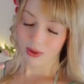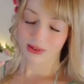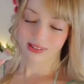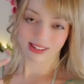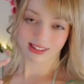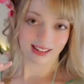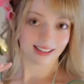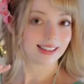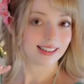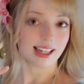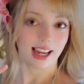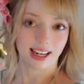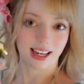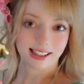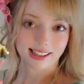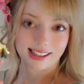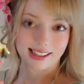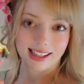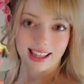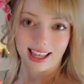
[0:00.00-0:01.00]
personal
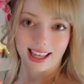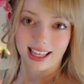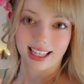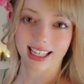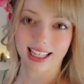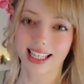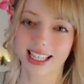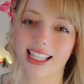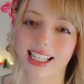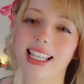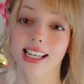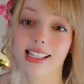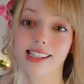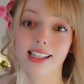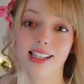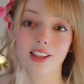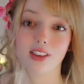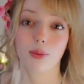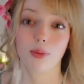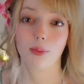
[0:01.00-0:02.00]
taste thing, is
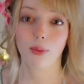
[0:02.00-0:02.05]
that the